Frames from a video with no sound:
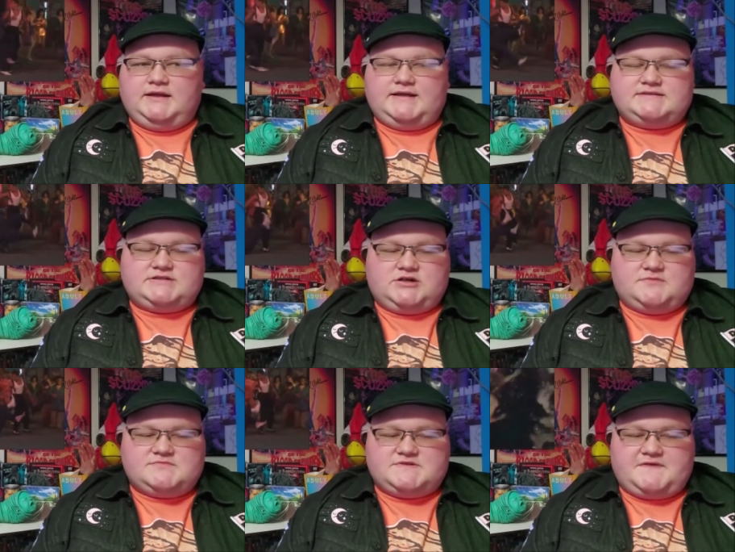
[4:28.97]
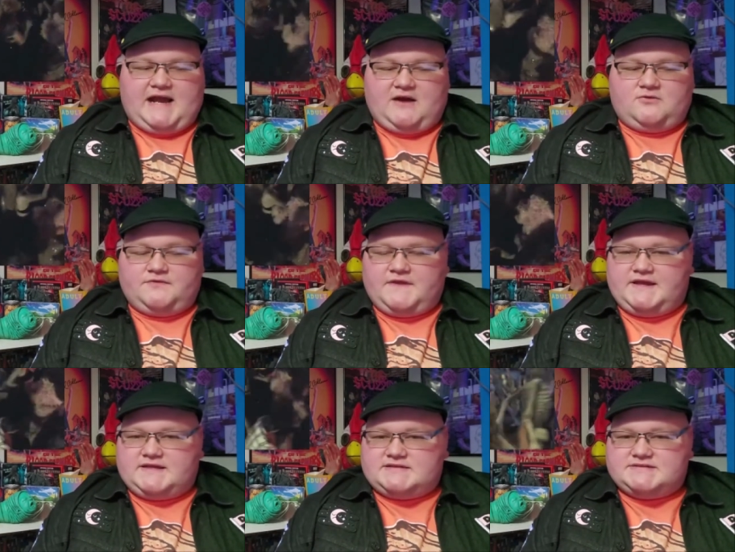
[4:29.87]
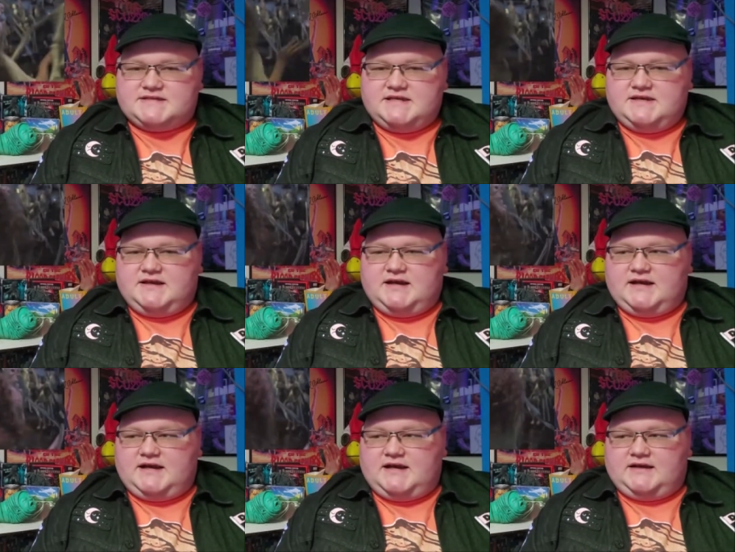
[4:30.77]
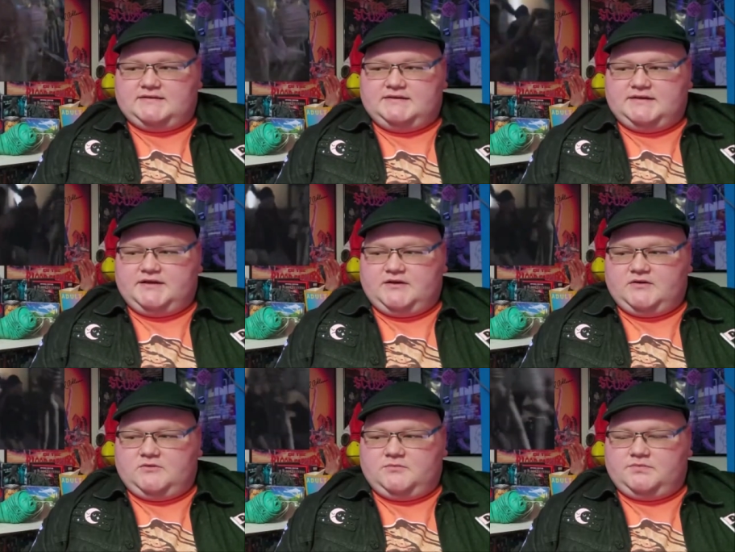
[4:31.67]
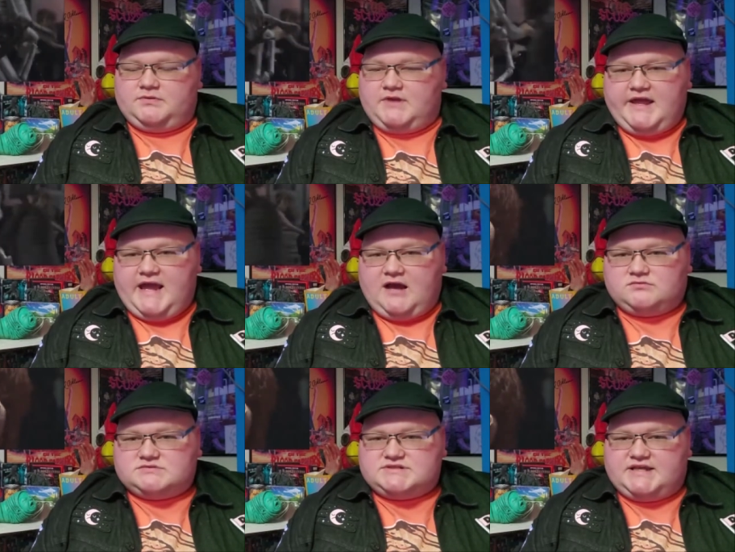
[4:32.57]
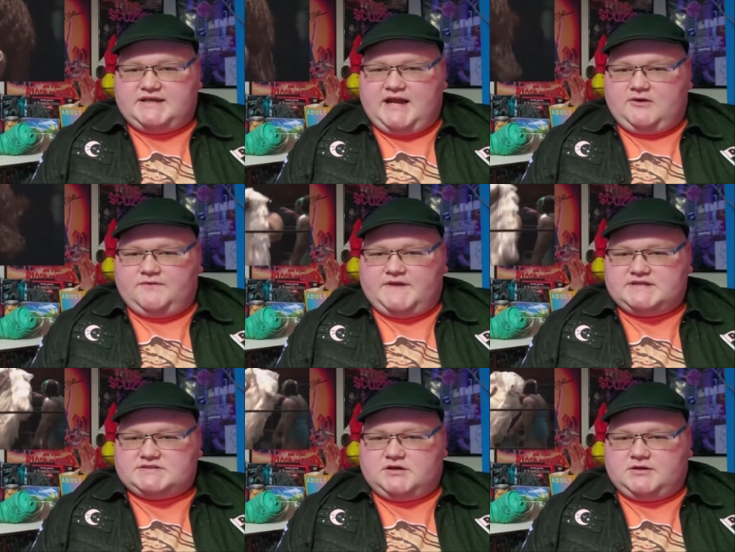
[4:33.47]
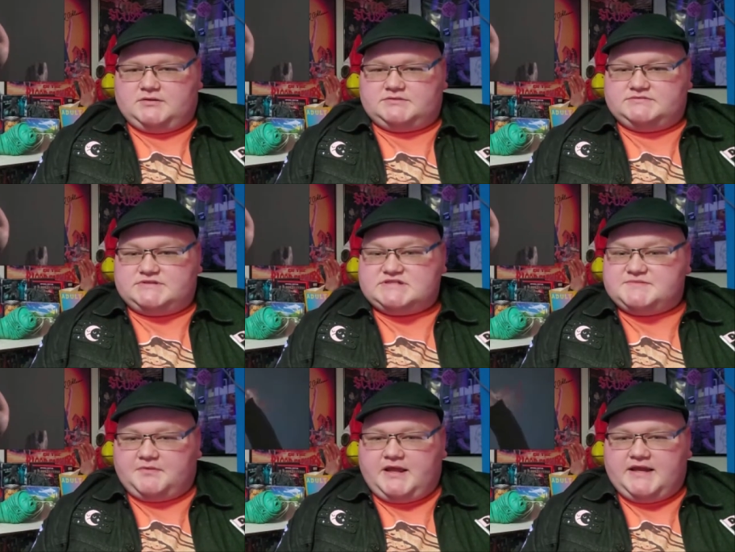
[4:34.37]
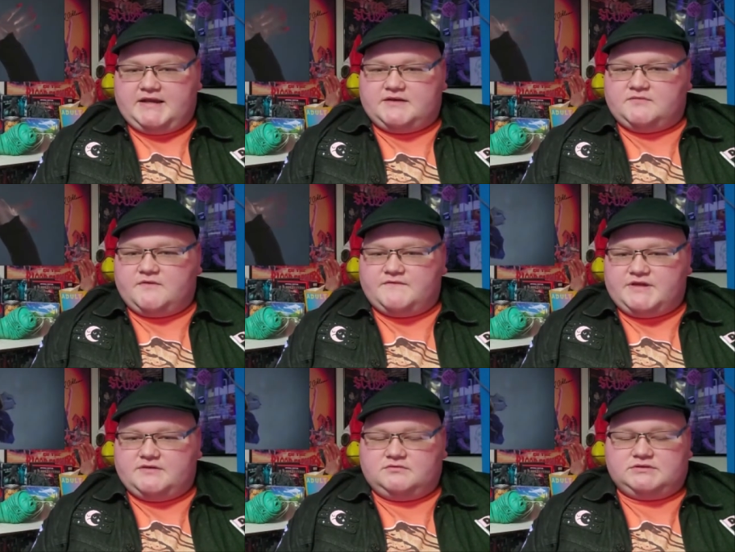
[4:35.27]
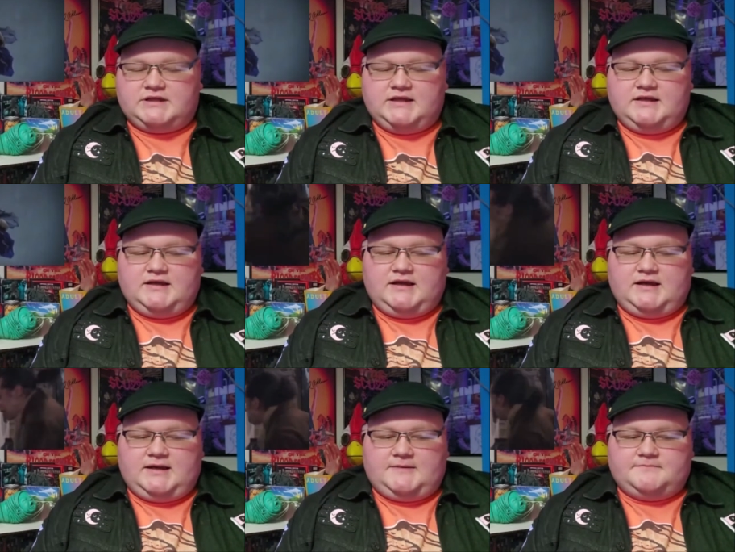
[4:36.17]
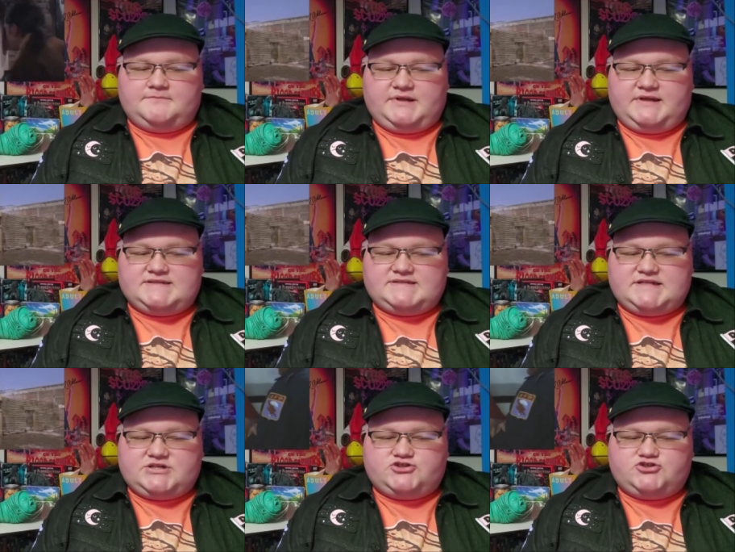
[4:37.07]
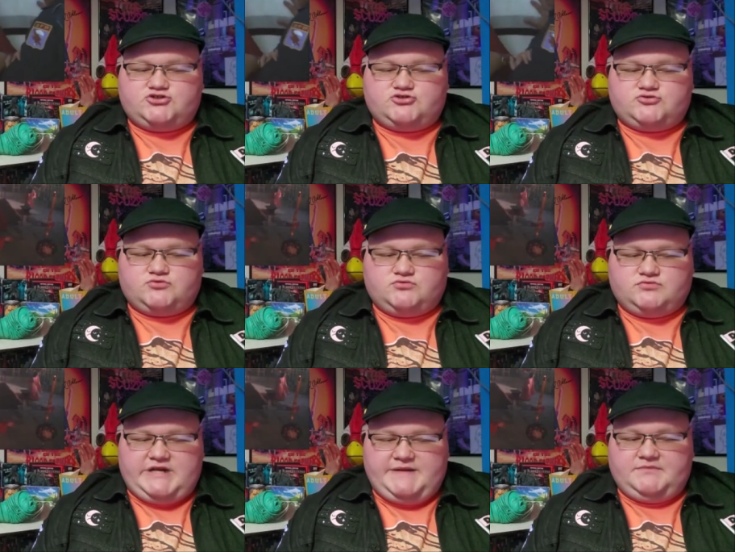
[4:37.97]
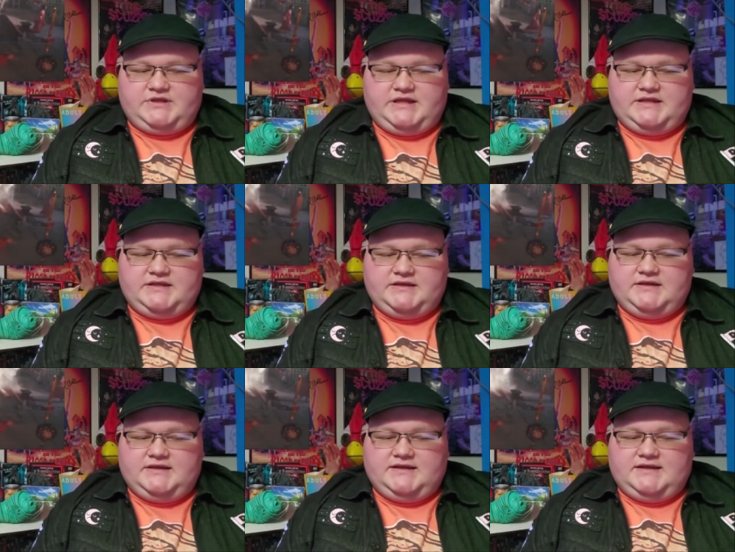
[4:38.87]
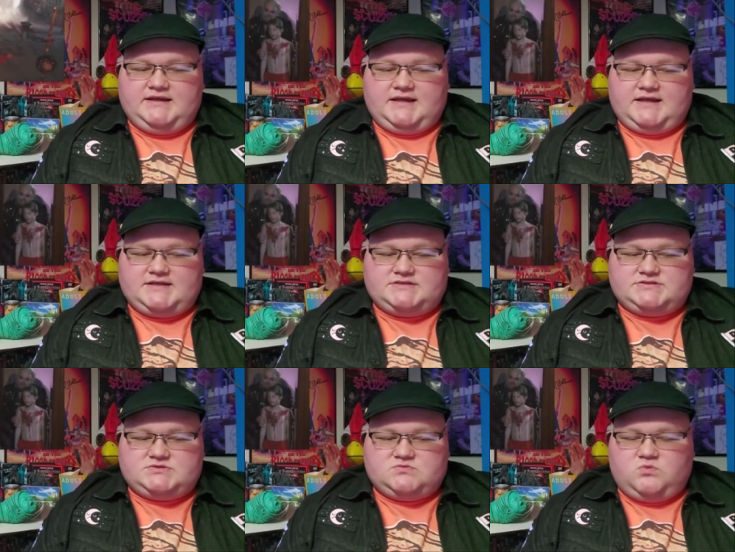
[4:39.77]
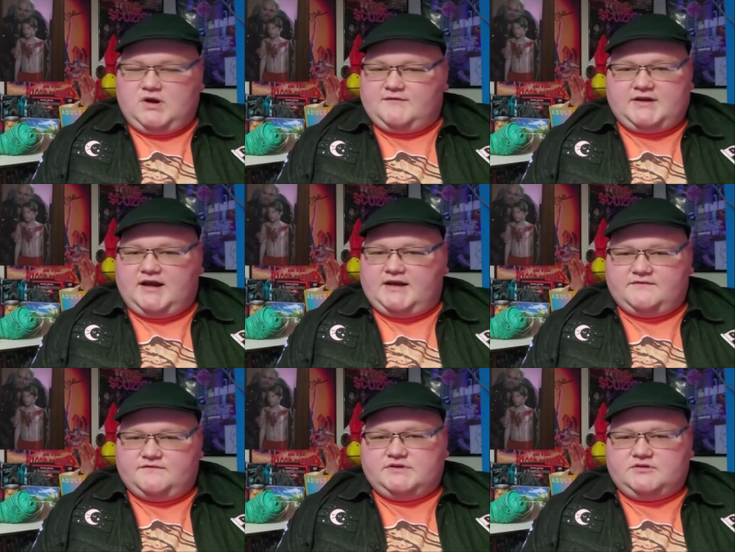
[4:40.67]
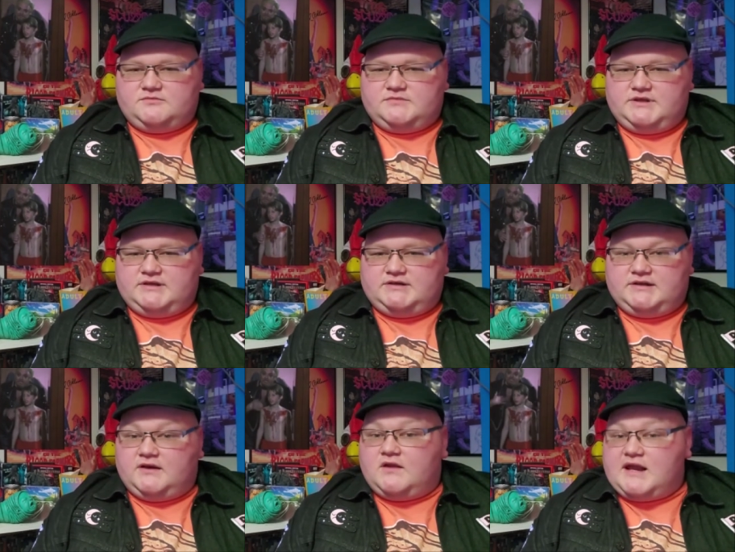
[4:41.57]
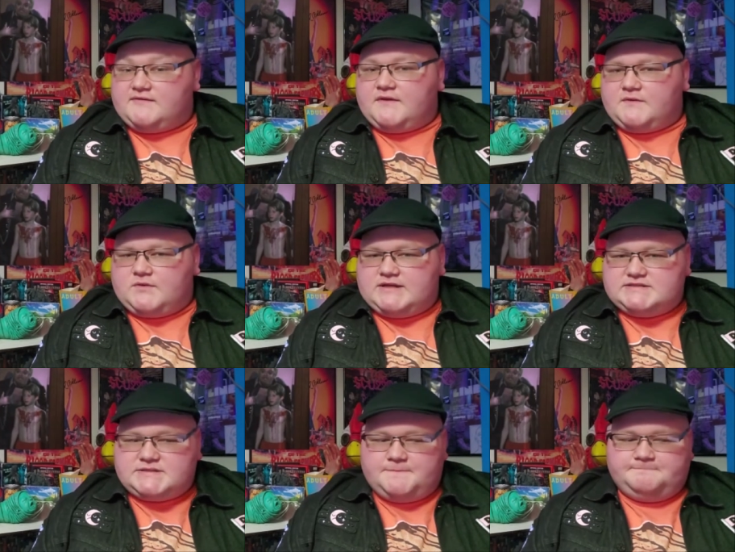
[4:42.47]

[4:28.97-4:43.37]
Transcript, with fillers: in terms of how things, you know, play out and how things are displayed and revealed. But it's an extremely one-of-a-kind film in a lot of other ways.